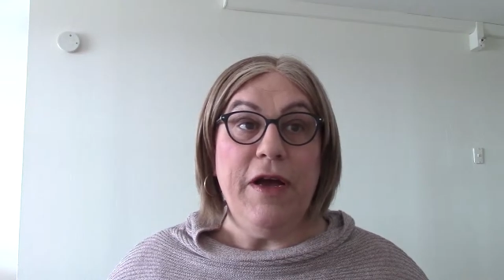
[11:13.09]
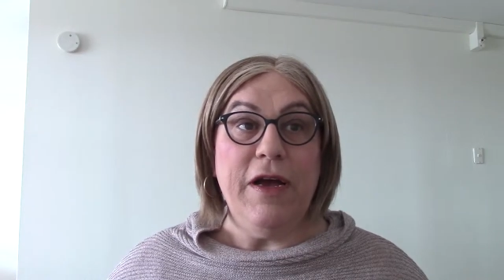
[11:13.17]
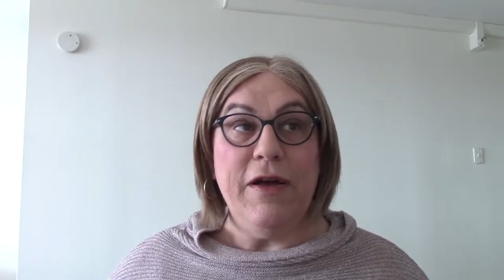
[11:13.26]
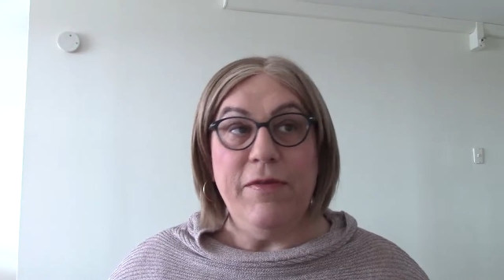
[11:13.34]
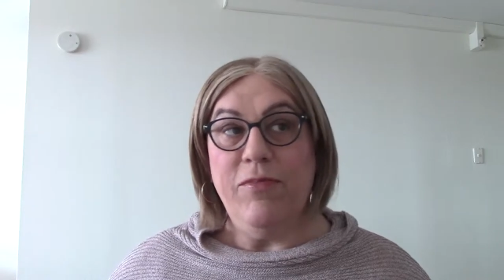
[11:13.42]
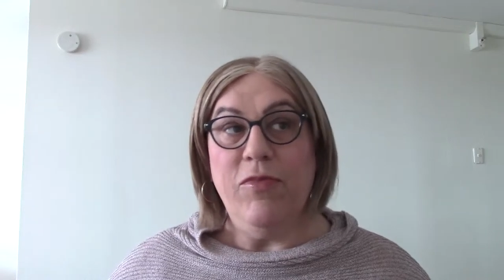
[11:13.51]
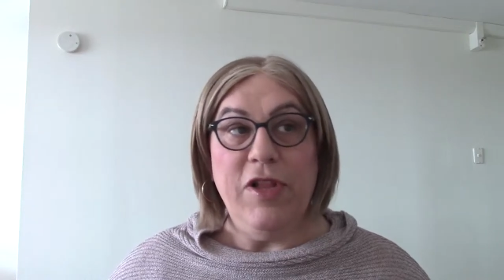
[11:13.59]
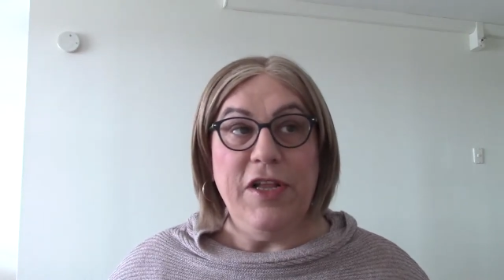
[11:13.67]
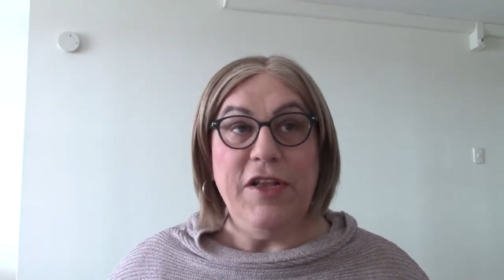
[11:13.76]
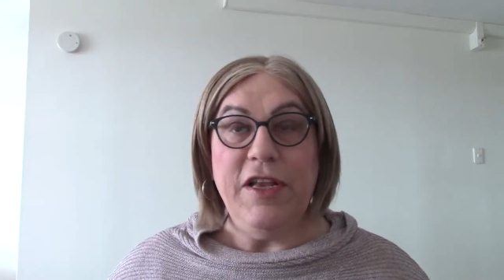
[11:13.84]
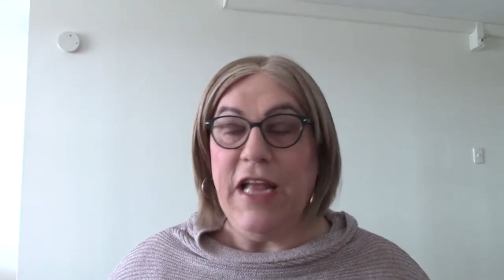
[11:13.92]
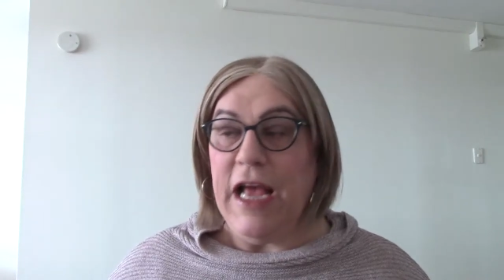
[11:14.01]
Uh, well,
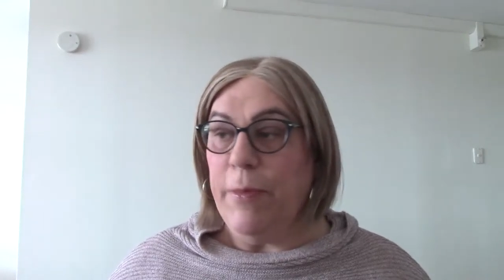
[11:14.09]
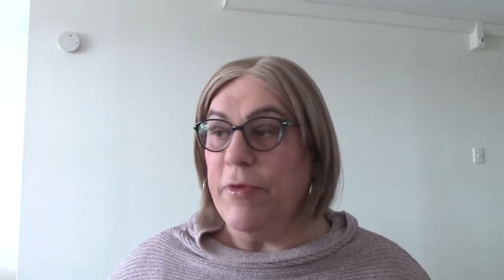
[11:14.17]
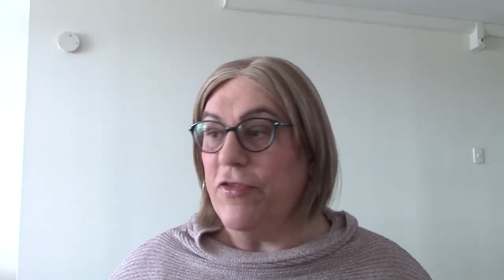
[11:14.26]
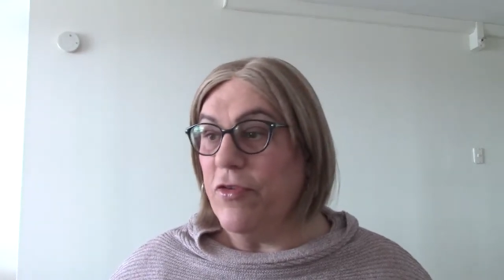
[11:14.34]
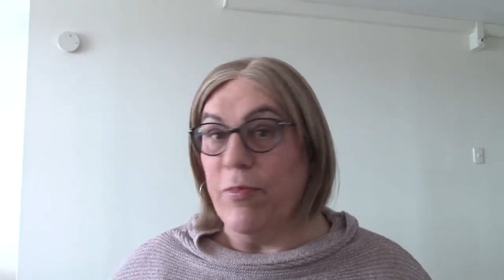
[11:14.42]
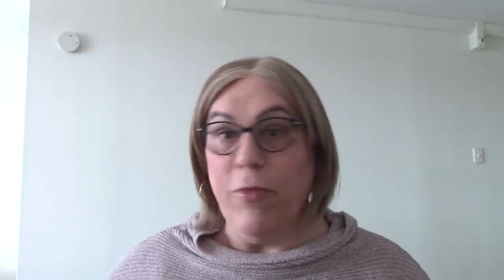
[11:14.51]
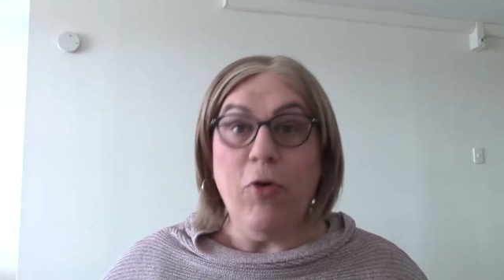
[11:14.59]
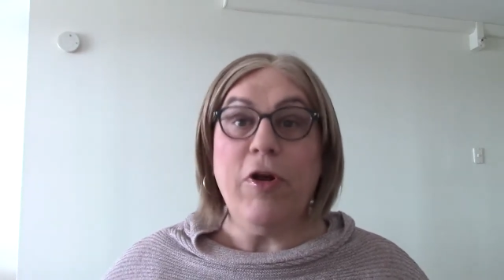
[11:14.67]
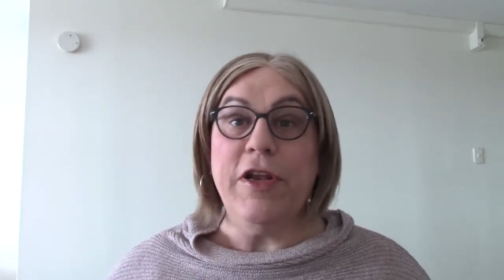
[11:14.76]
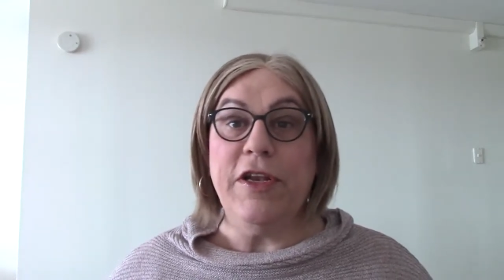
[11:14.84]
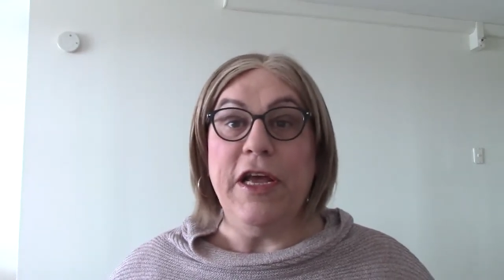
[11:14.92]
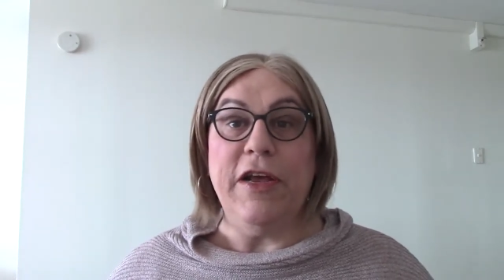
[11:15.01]
it didn't happen. So
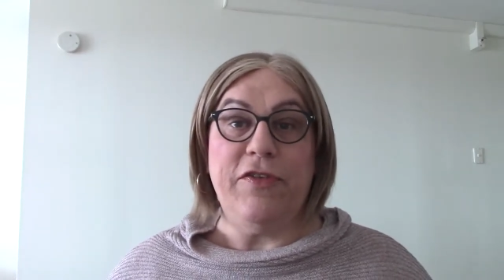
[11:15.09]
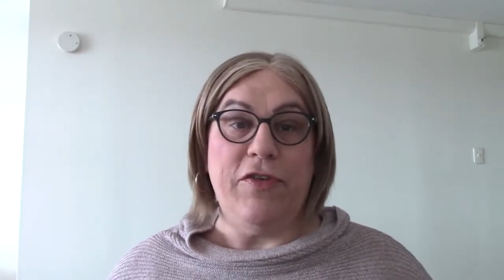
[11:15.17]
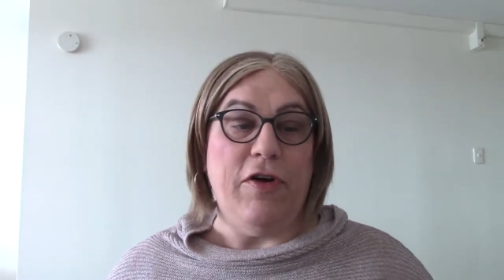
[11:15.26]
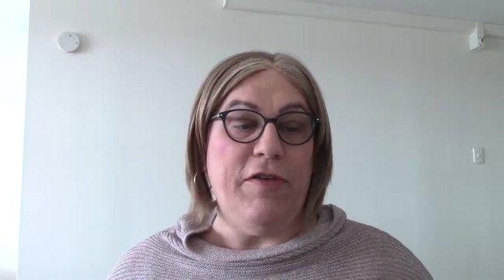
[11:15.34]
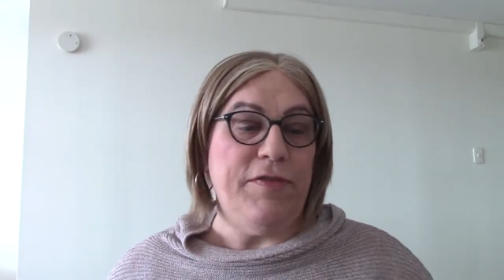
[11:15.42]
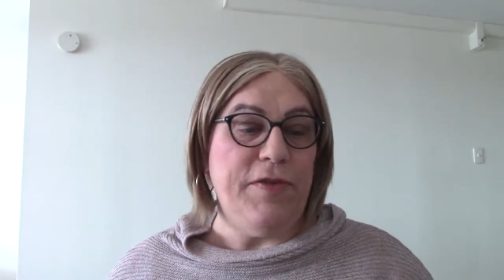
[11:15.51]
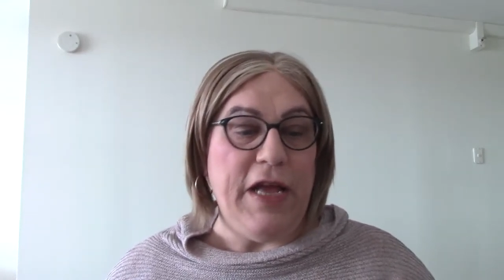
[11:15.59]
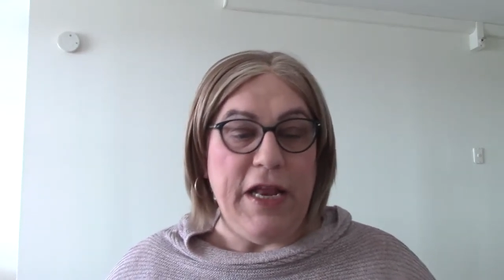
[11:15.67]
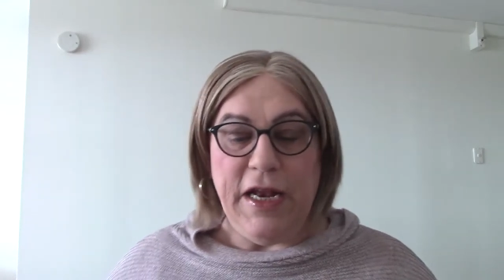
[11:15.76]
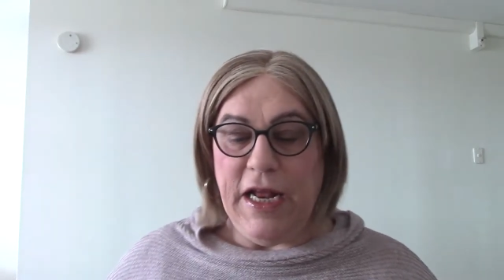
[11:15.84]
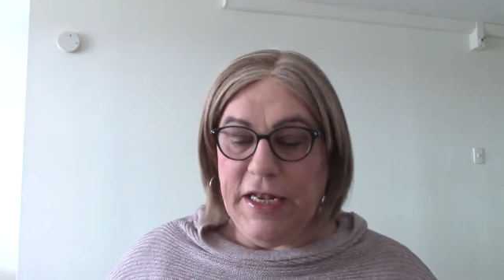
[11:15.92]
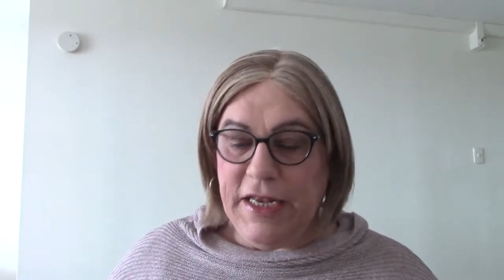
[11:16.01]
Morgan takes off.
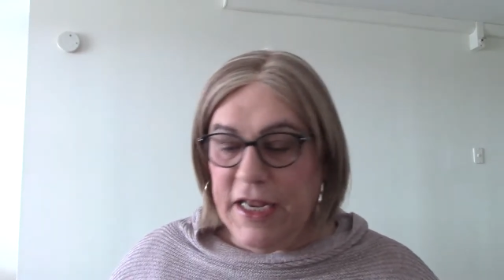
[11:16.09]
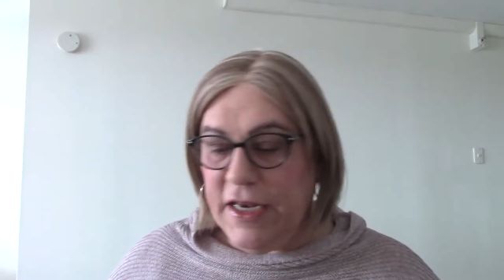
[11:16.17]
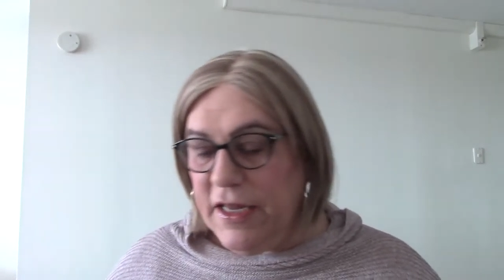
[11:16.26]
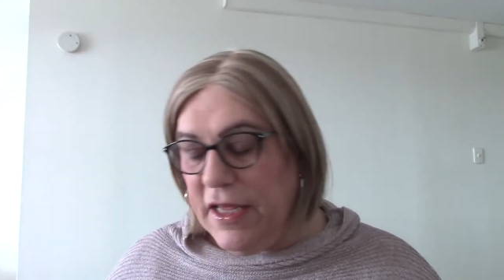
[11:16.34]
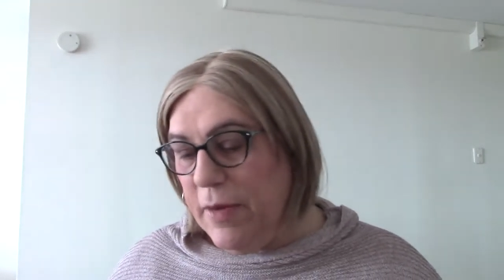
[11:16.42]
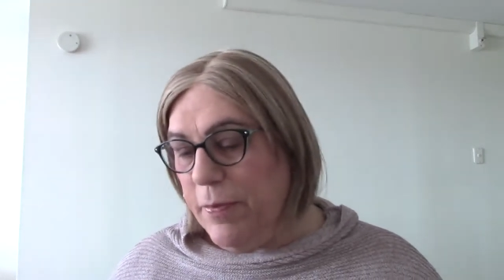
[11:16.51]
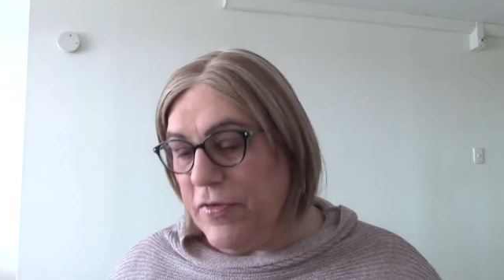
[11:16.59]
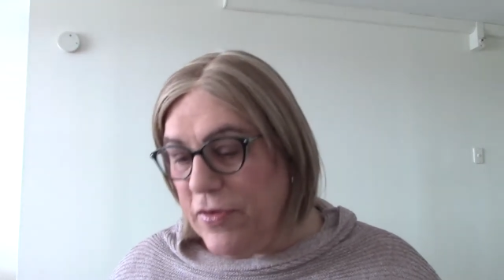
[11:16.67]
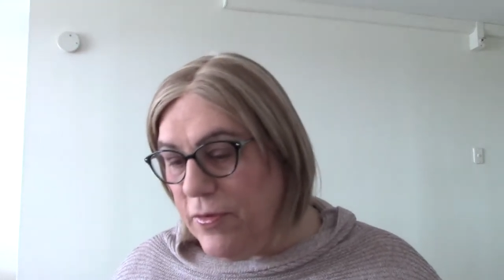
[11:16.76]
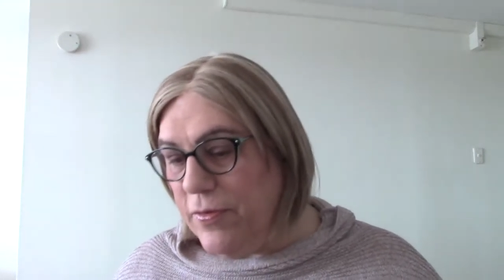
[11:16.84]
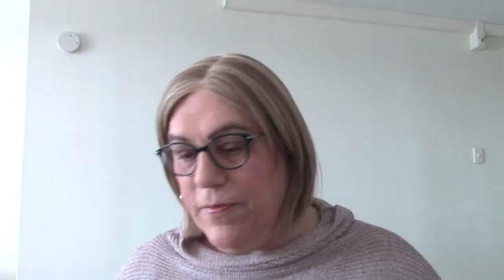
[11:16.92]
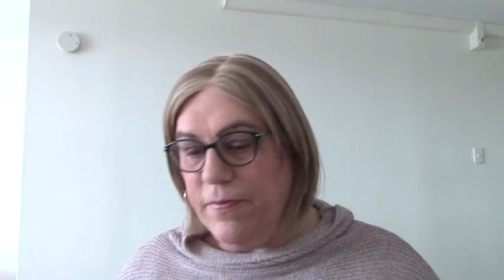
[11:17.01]
And at the end of the
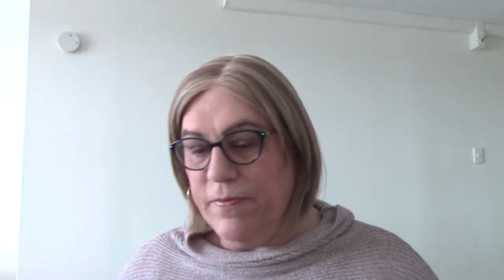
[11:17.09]
episode,